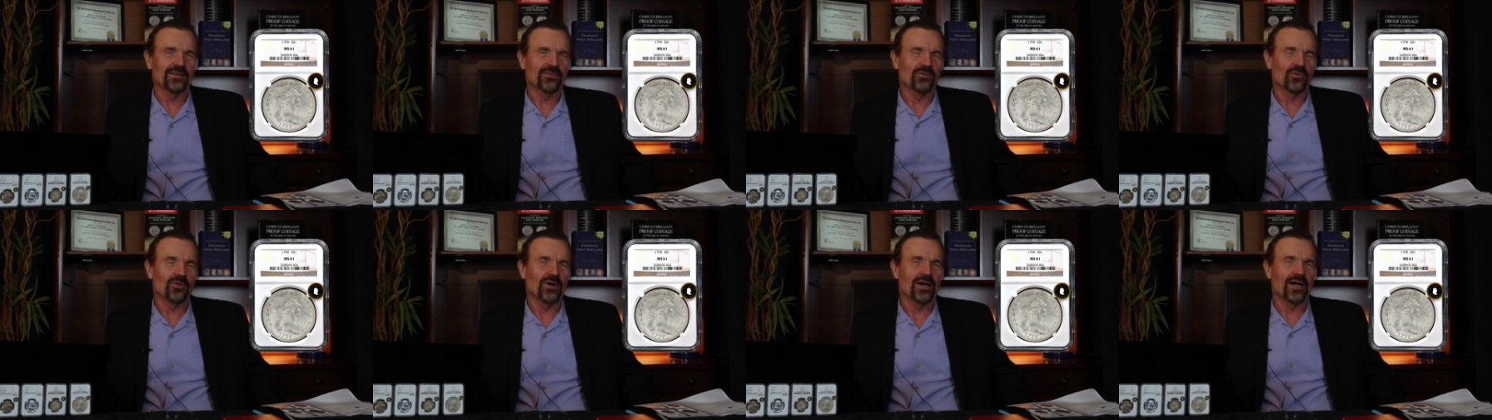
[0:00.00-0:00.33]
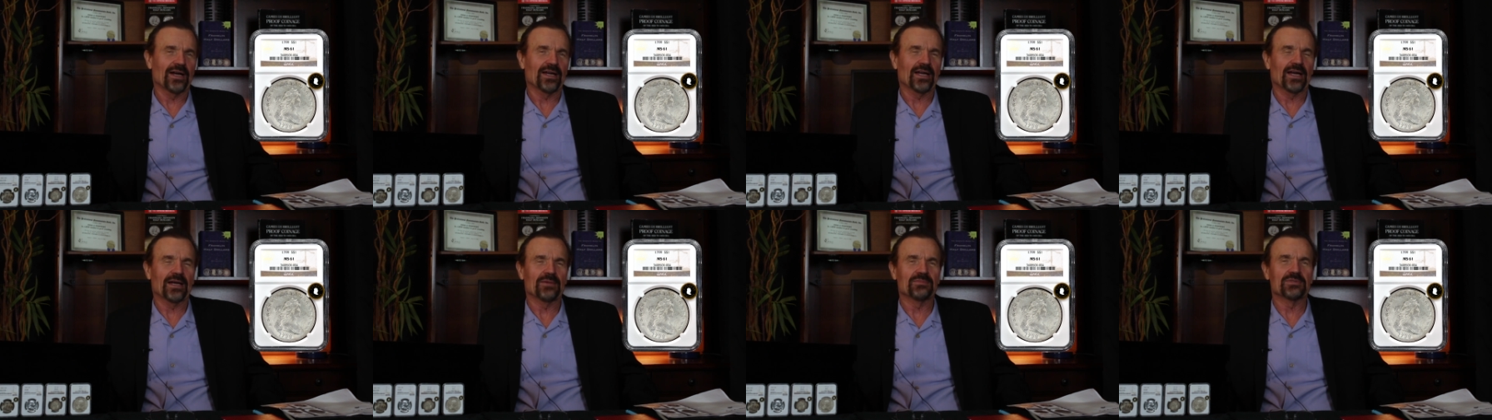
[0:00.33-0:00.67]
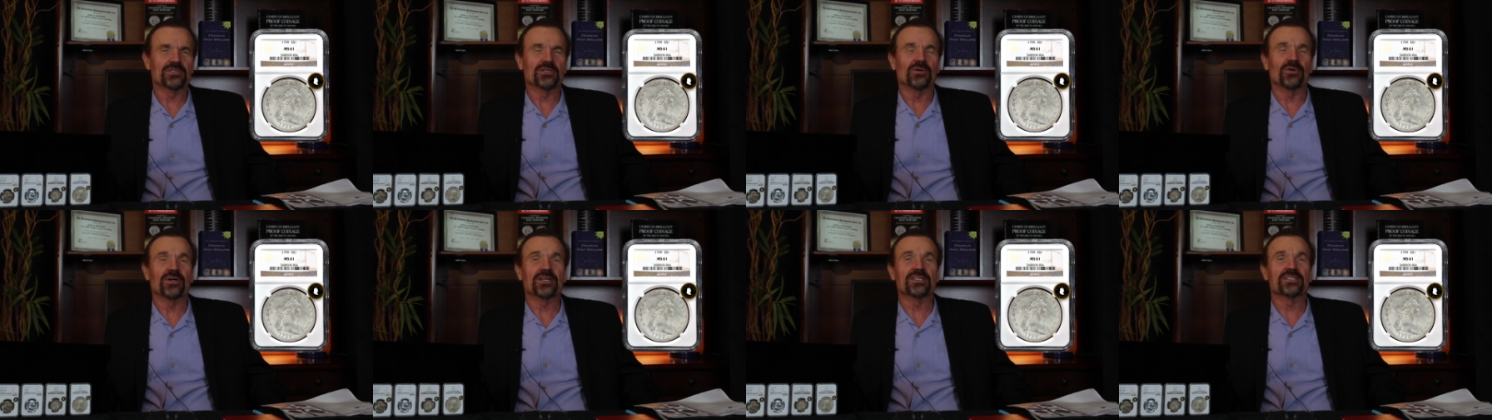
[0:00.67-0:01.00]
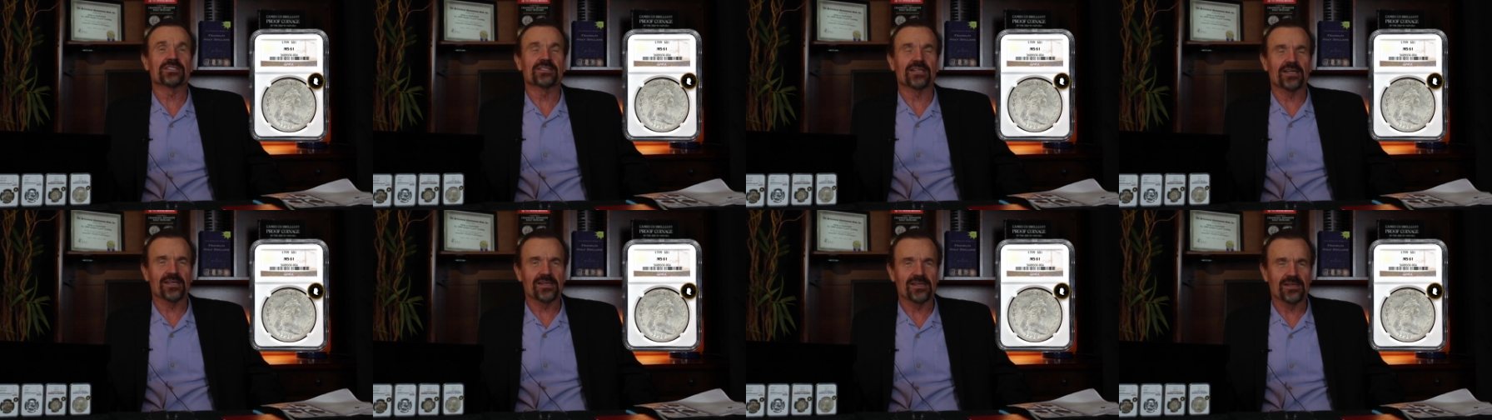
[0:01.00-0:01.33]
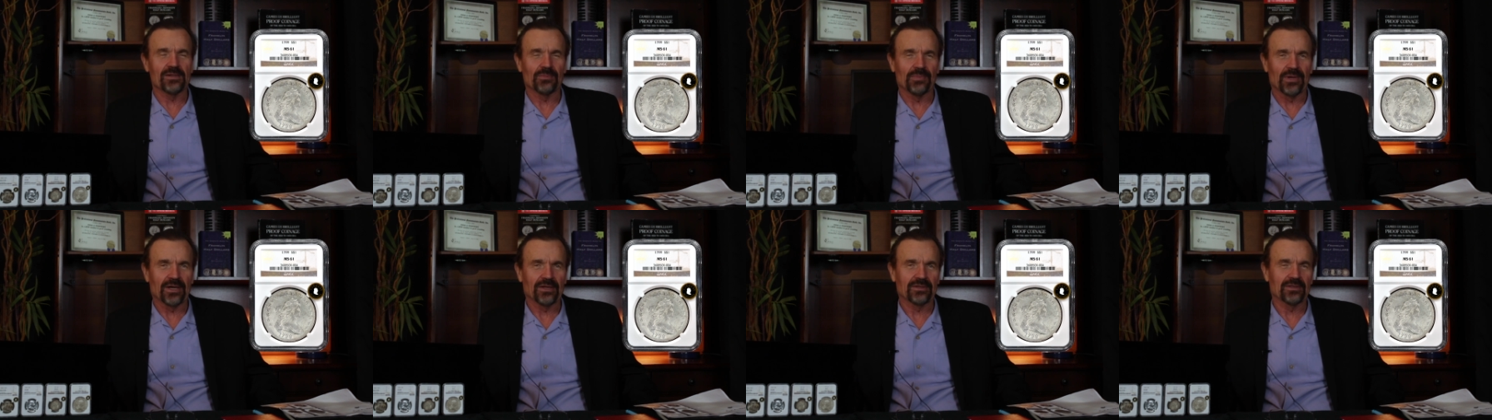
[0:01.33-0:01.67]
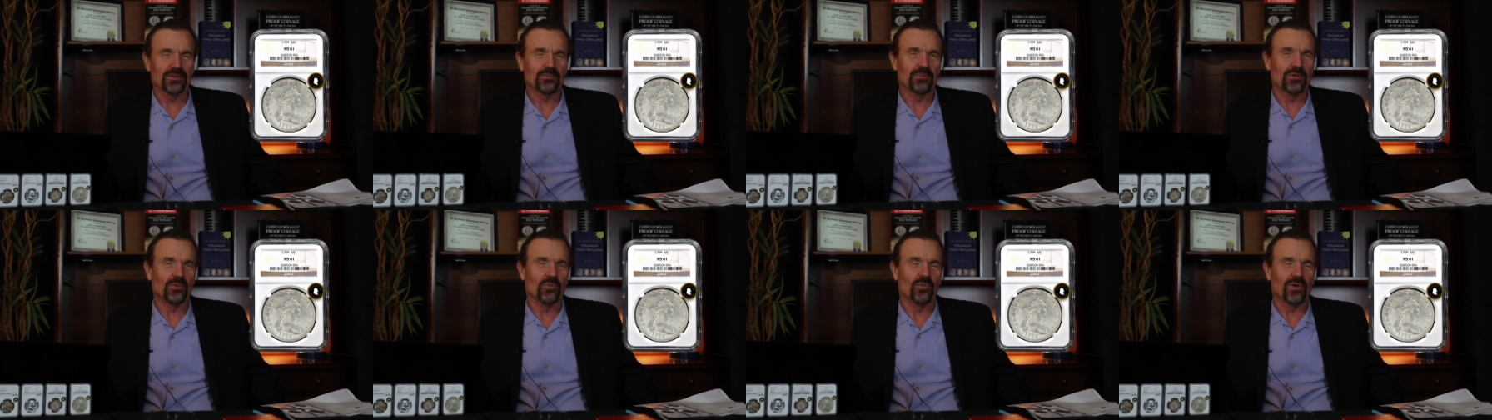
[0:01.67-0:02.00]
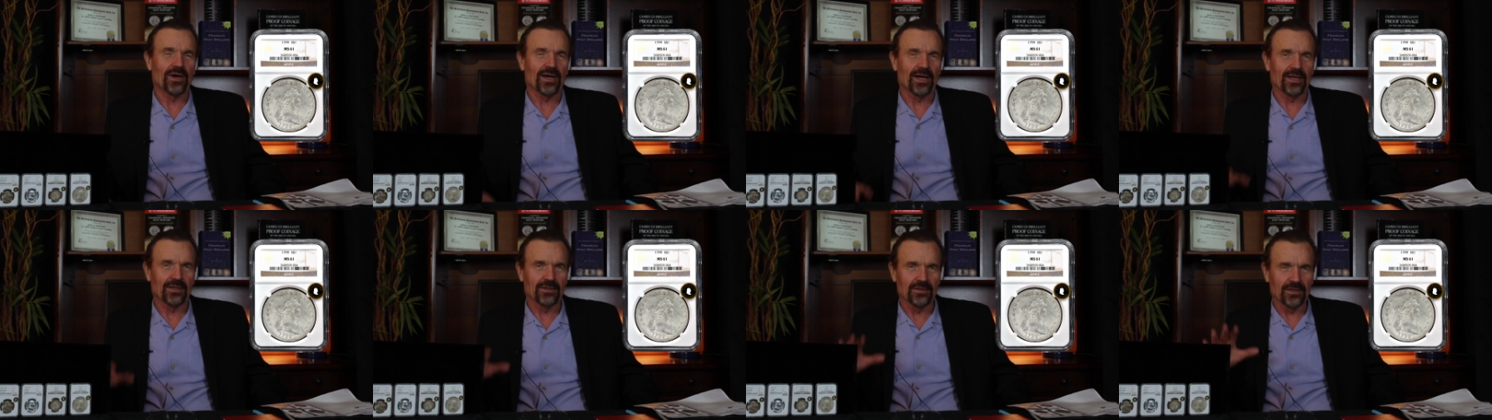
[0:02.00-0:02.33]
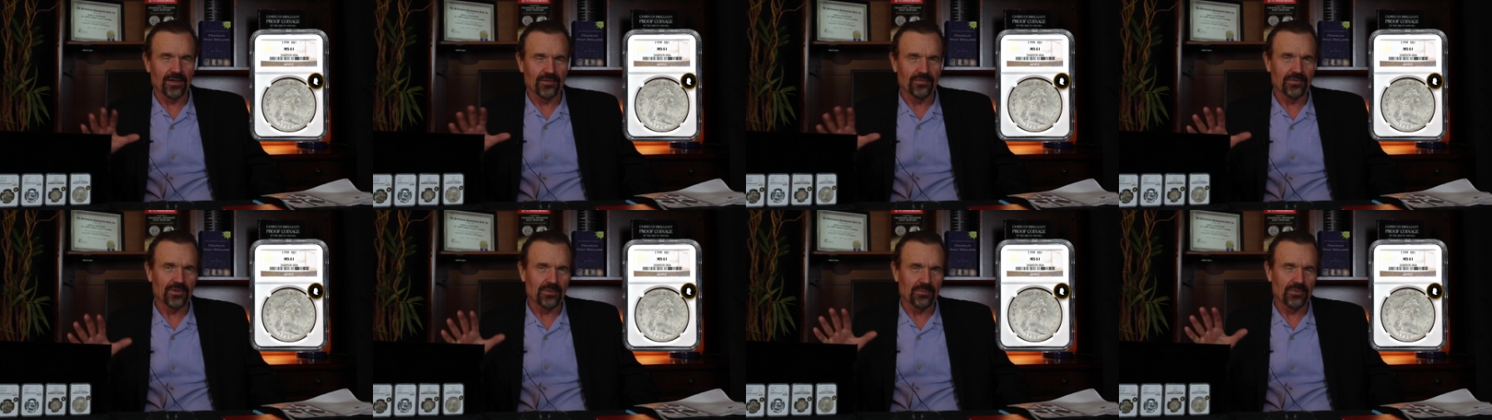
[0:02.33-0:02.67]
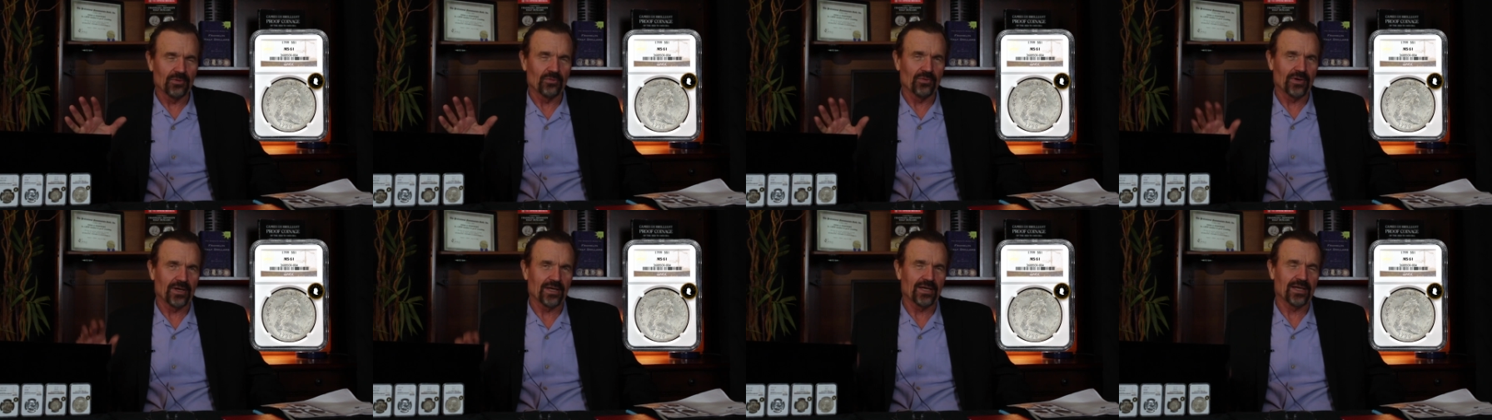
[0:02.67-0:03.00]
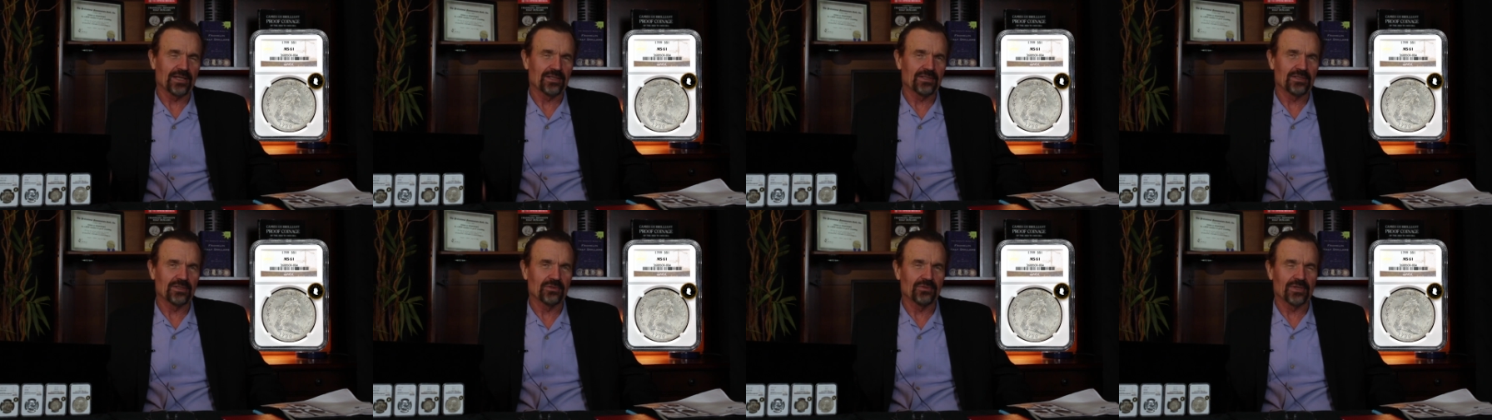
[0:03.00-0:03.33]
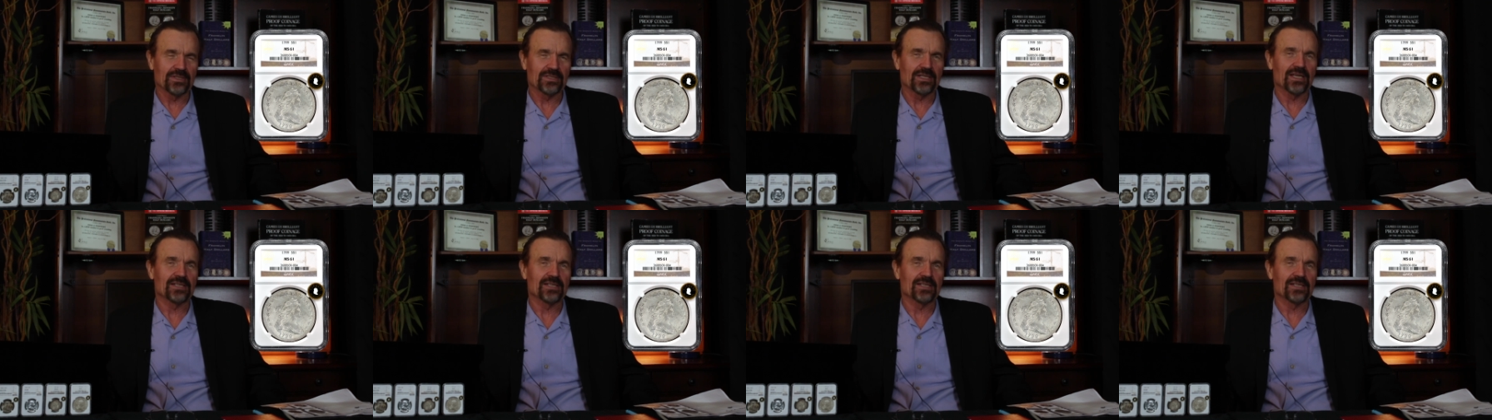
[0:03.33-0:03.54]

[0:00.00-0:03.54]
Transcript: why I'm so excited about them and why I love them the way I do as,